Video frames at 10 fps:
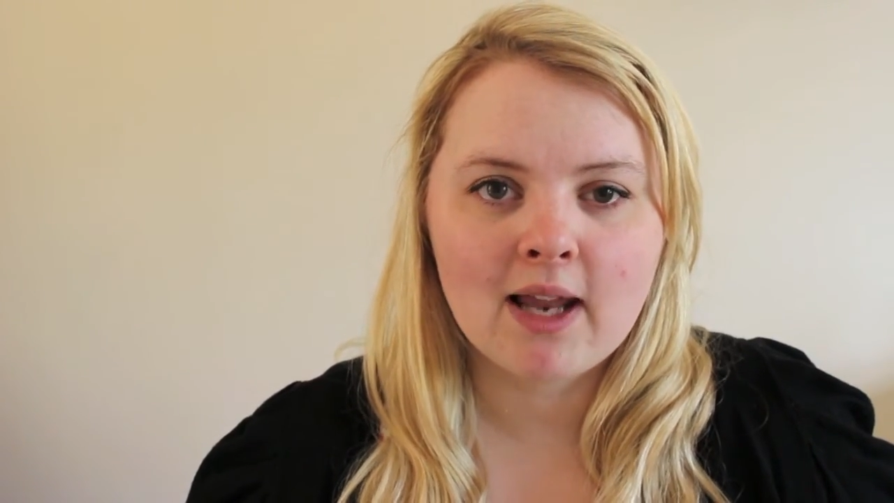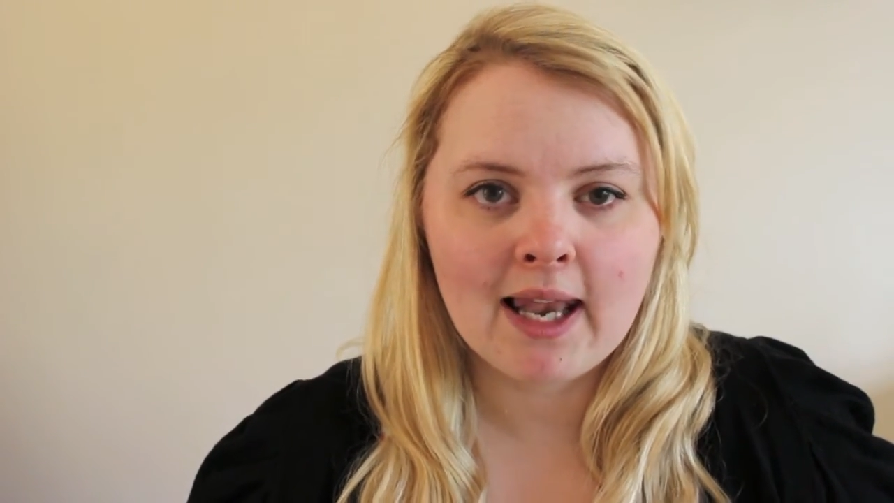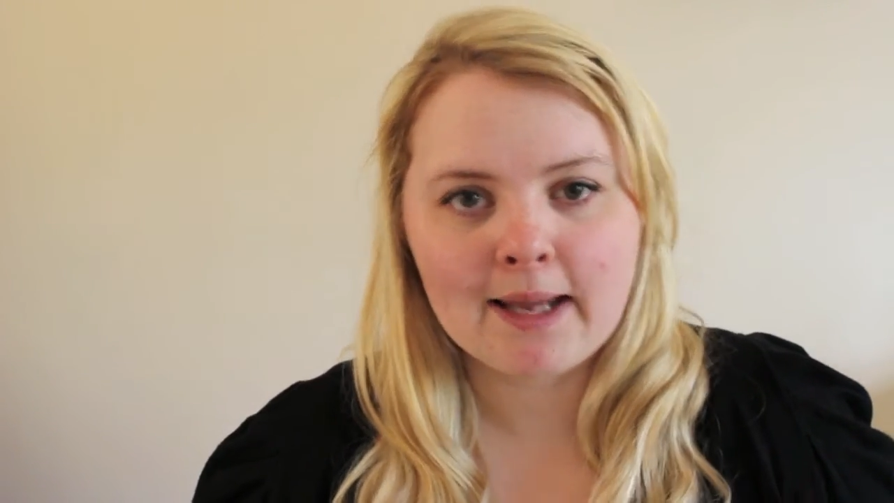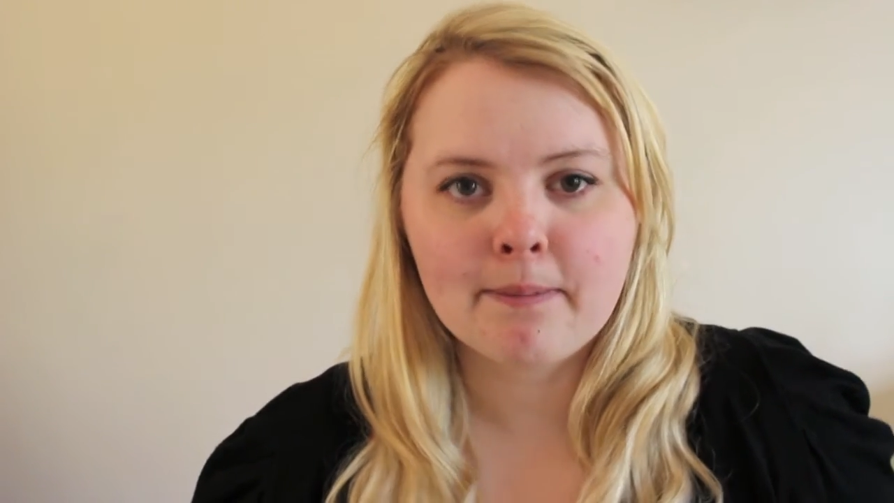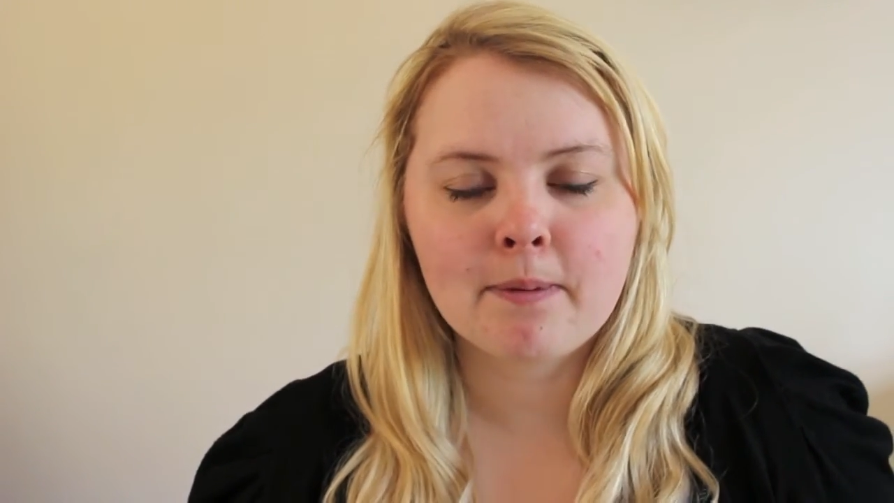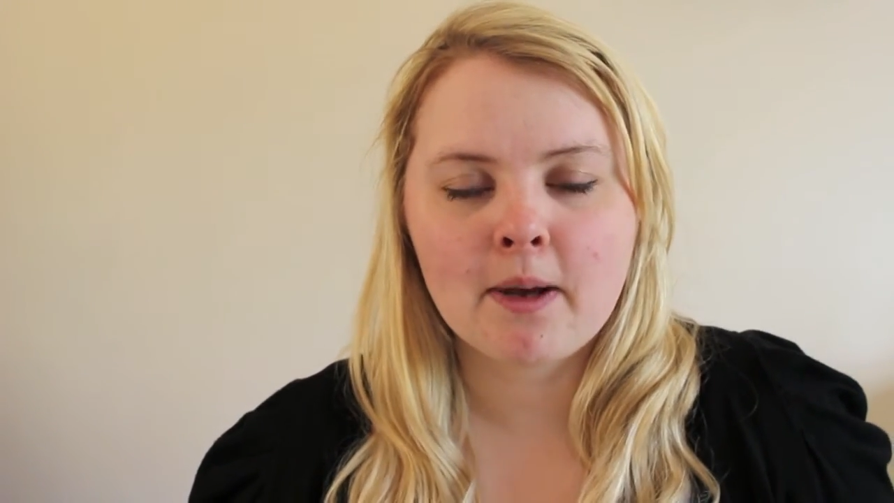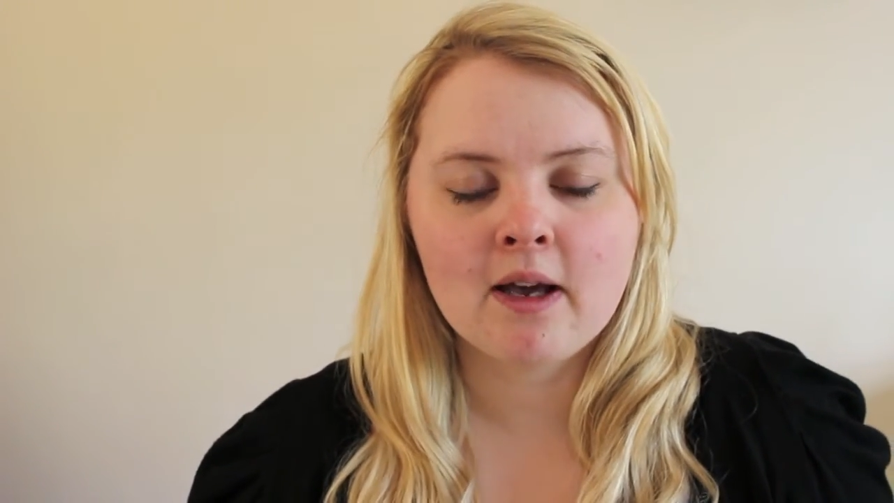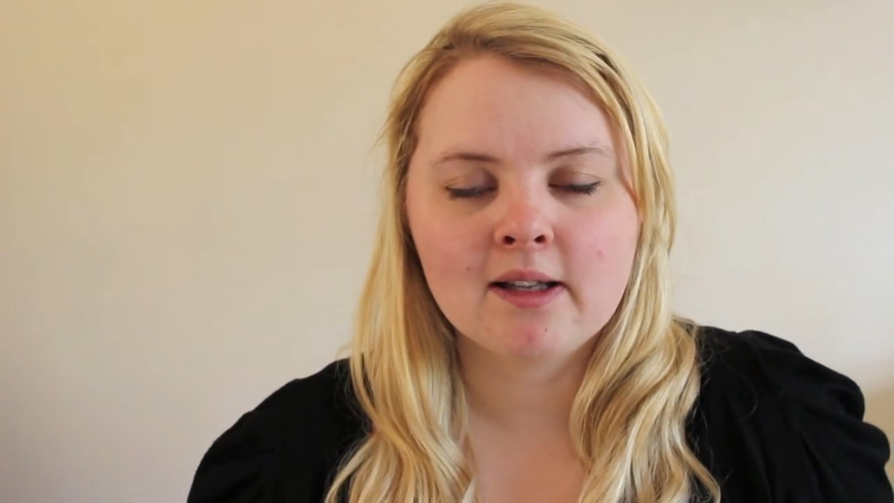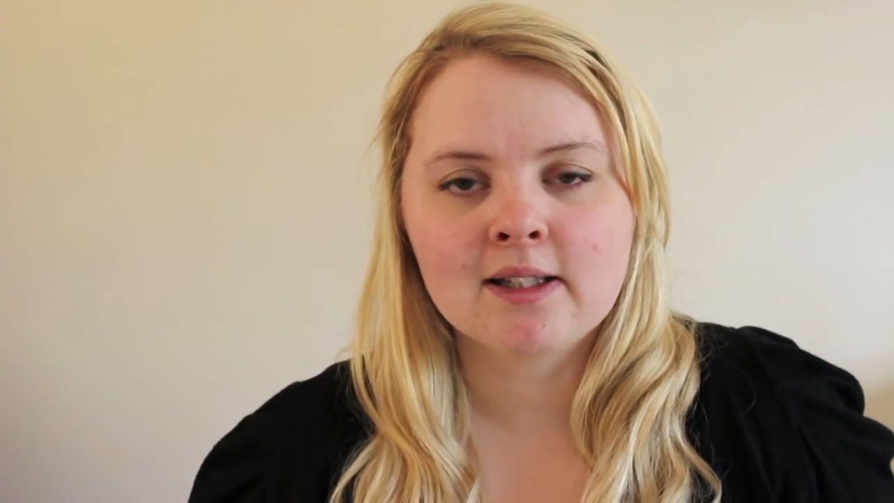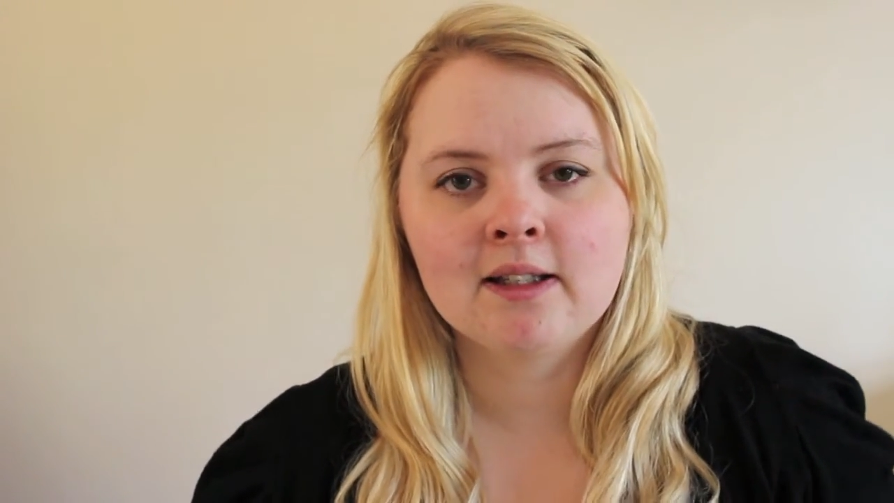lip
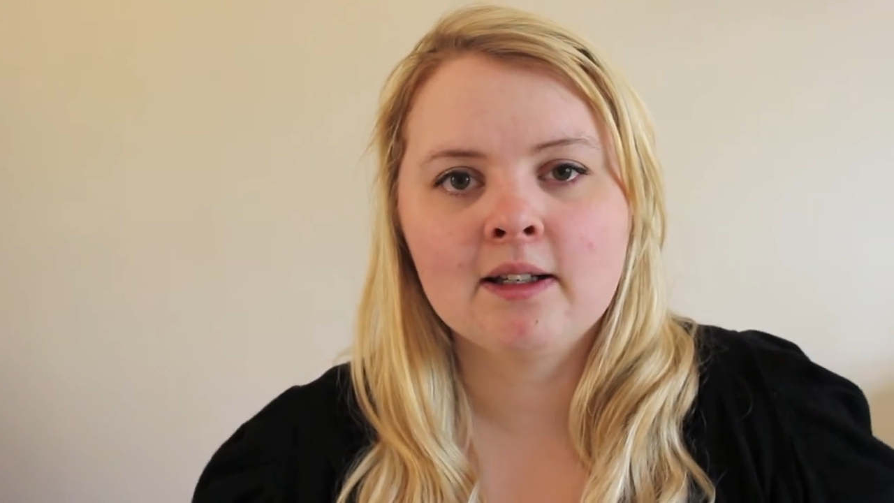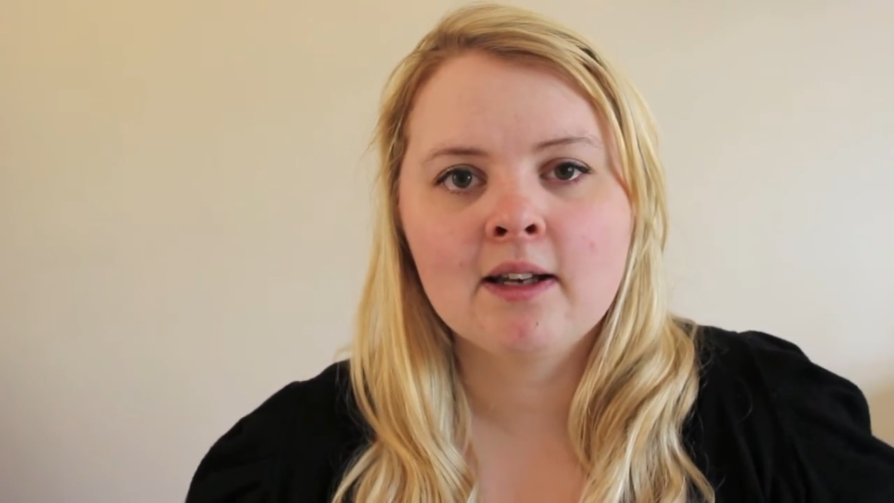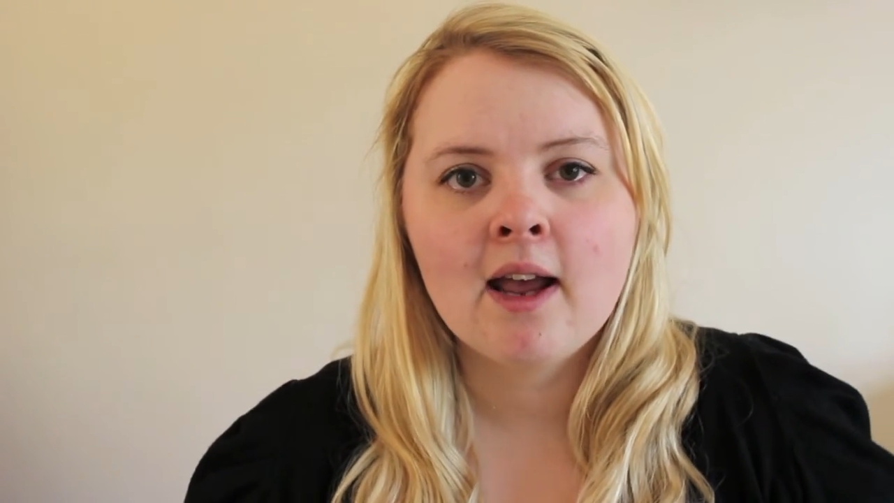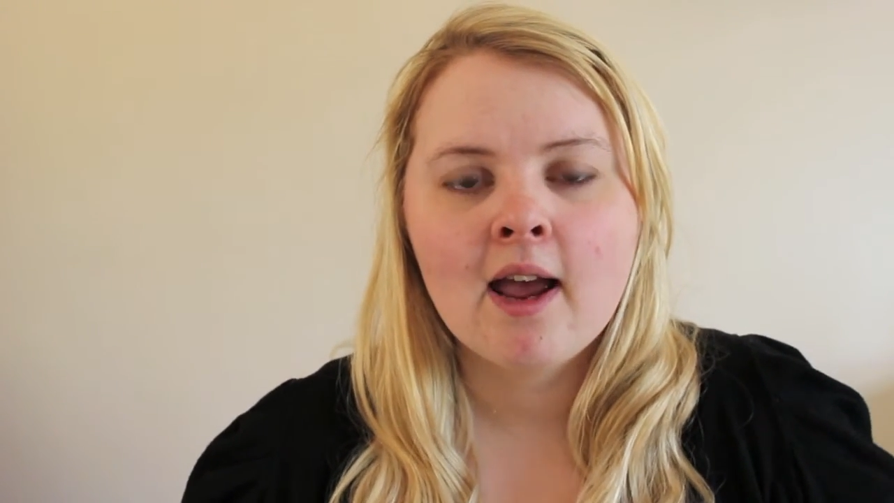person,